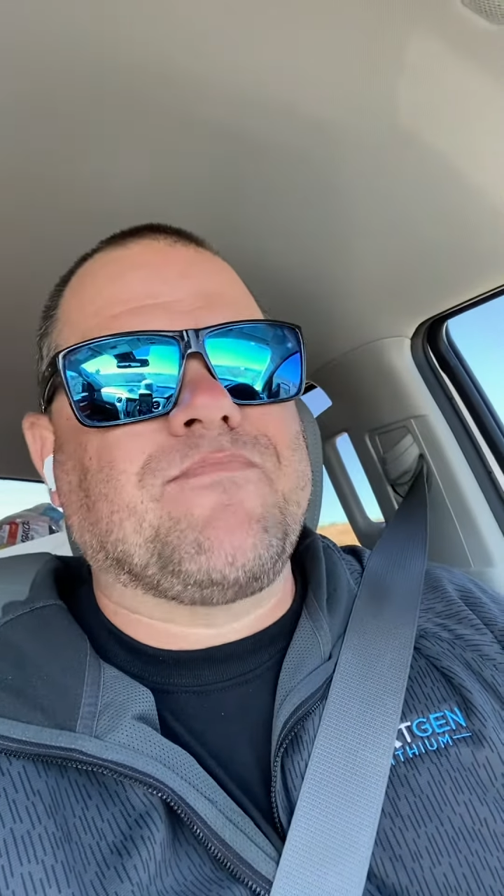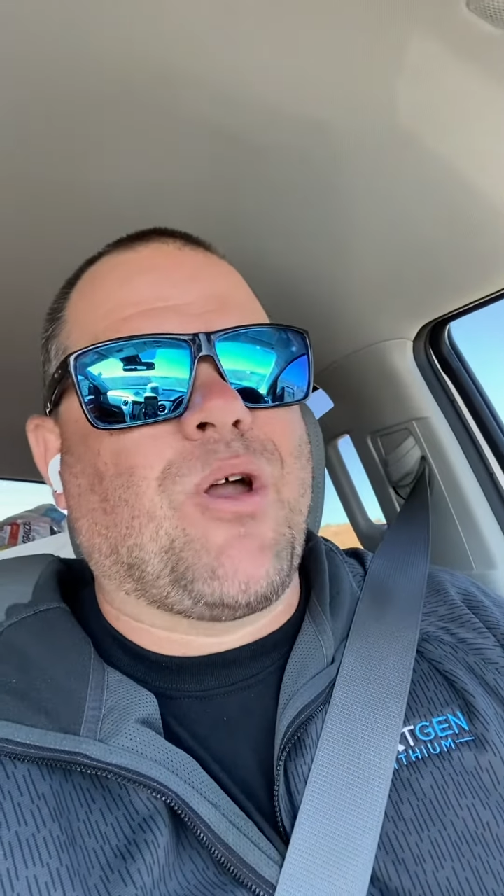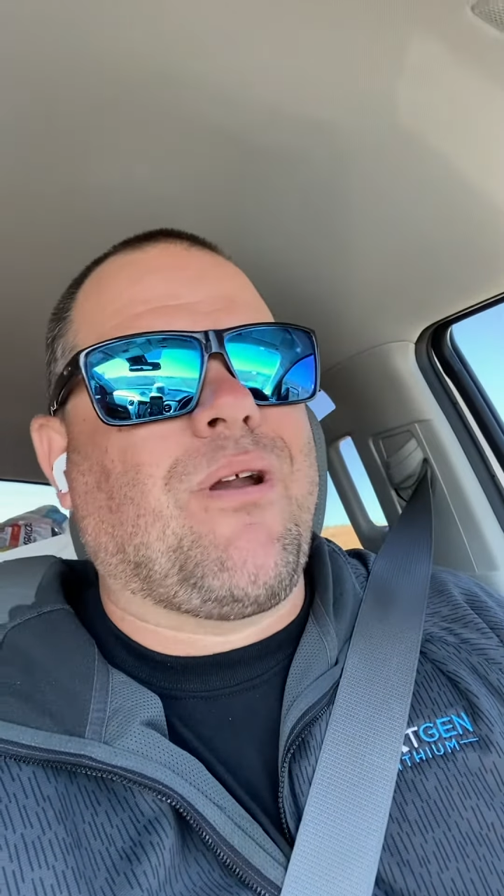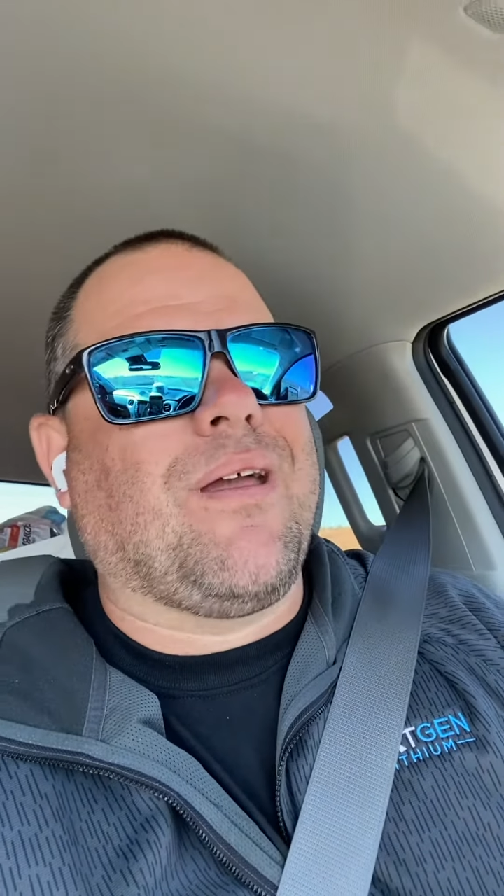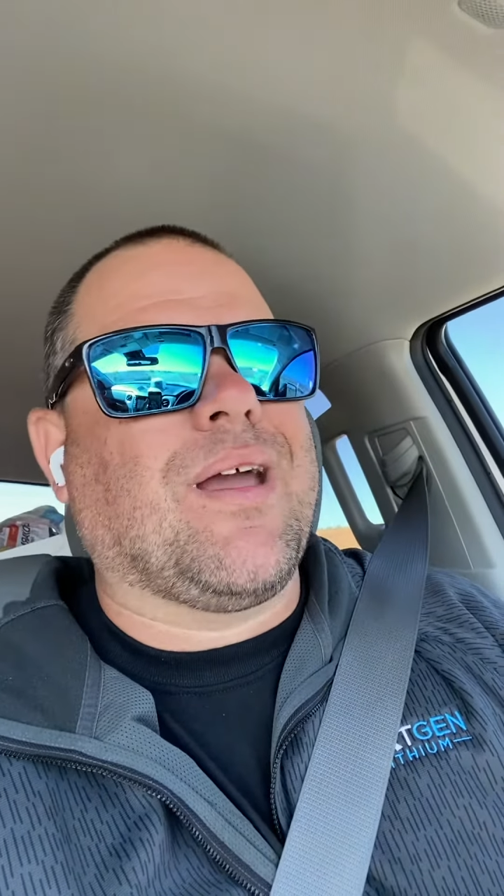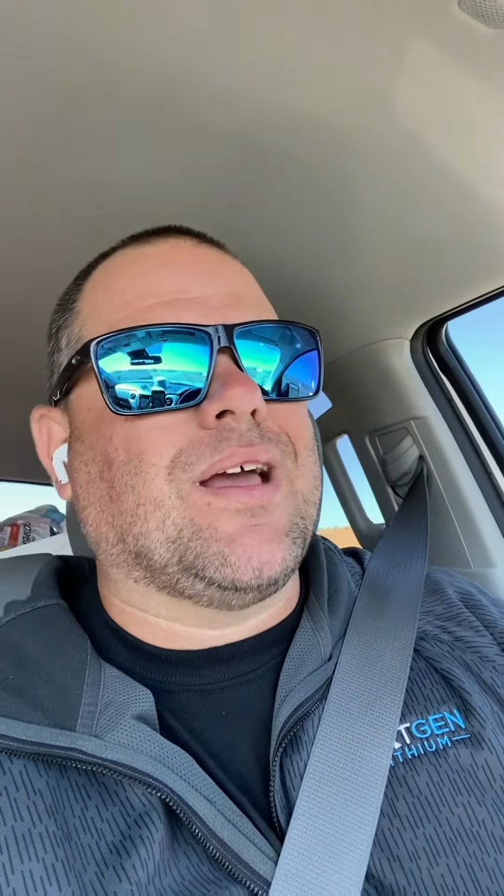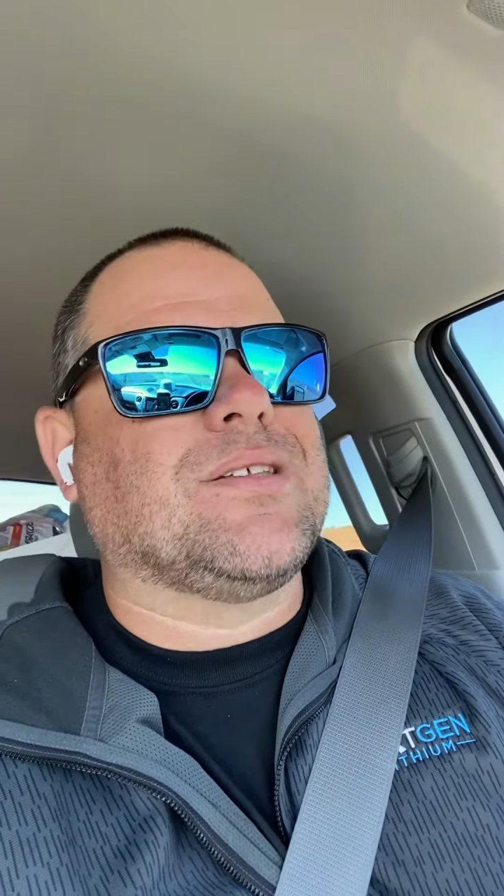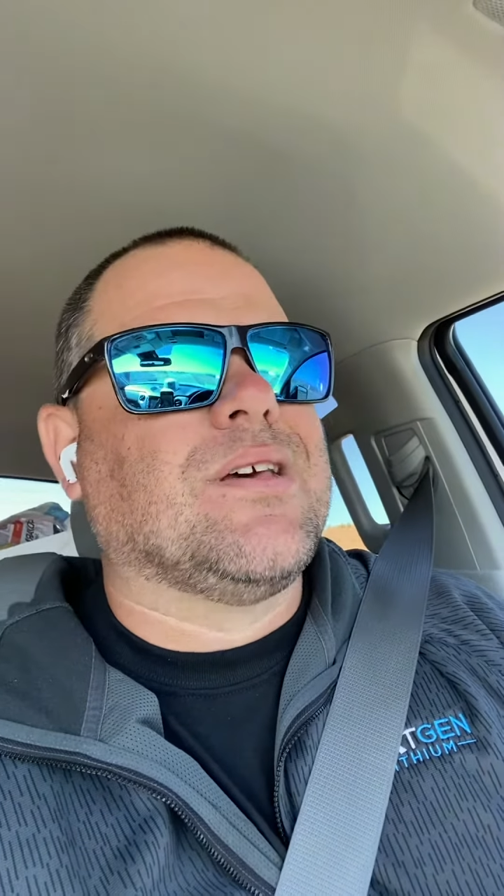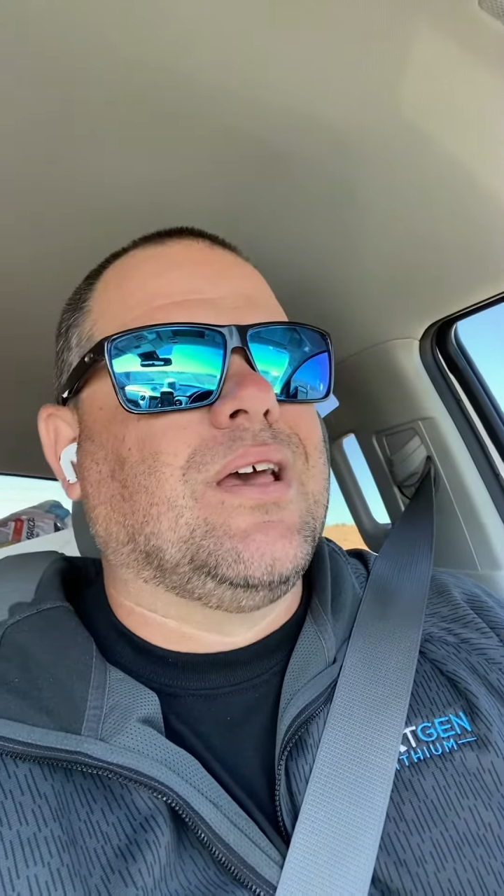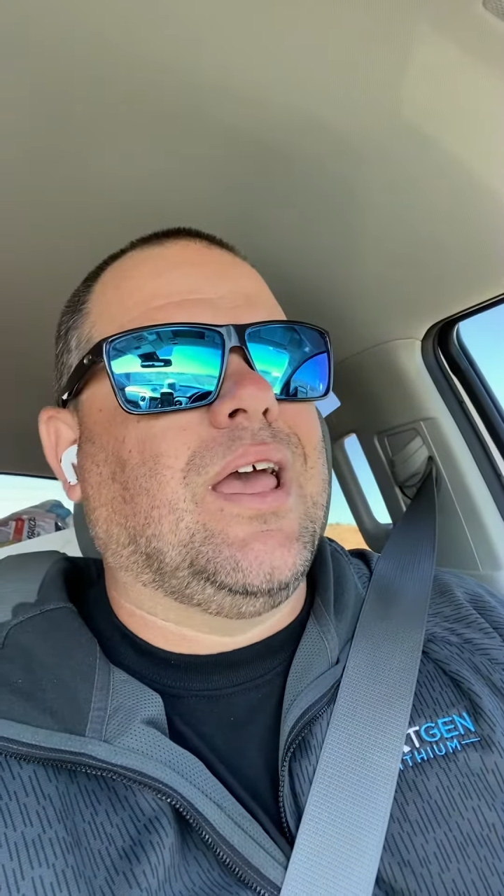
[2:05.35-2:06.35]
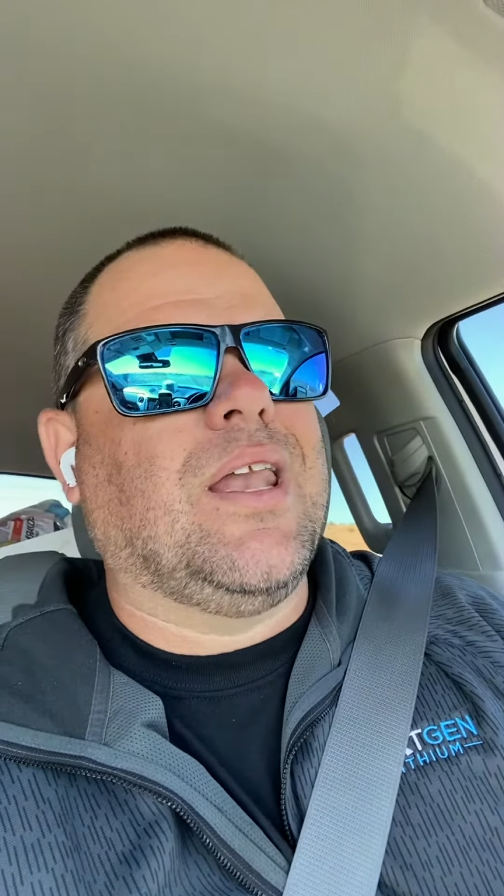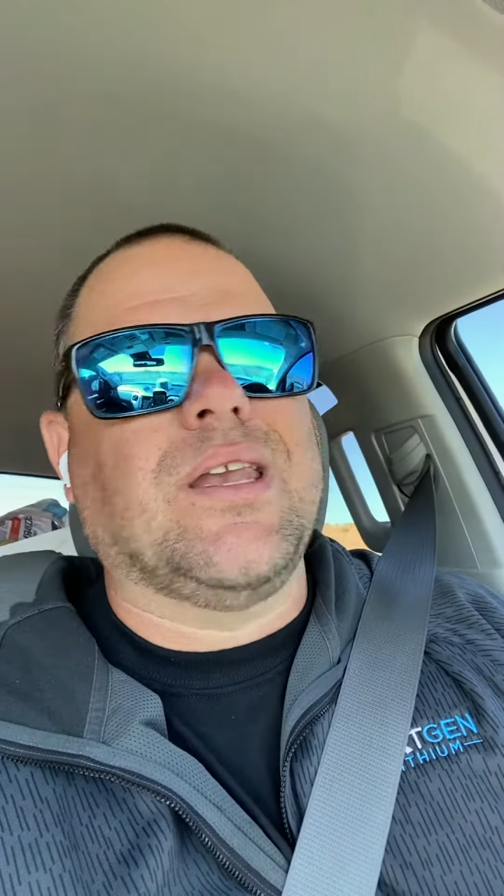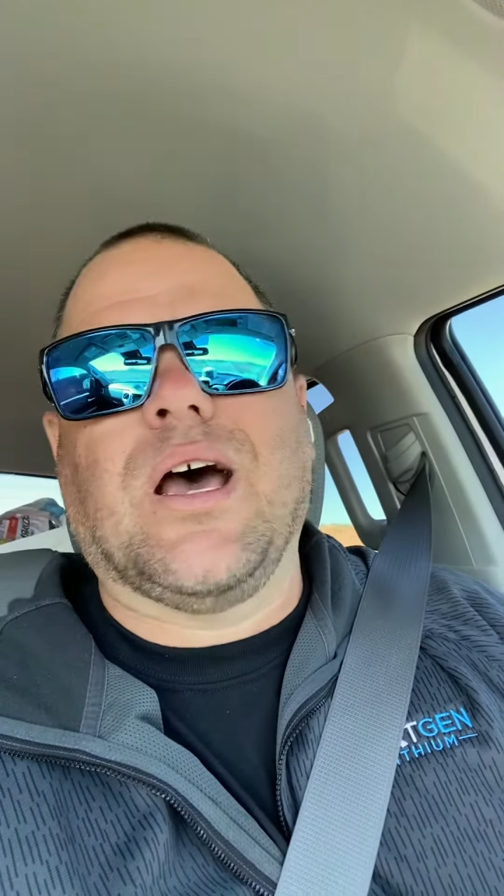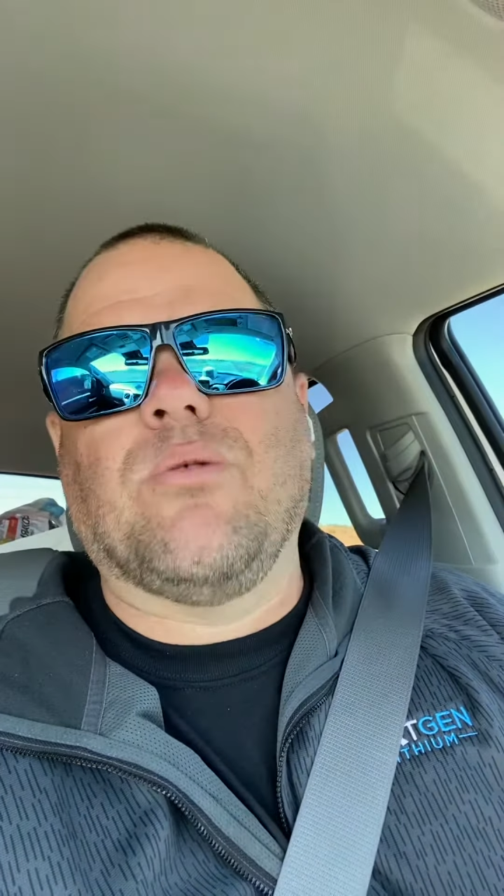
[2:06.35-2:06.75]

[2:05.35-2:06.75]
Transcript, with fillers: All right, guys, and uh,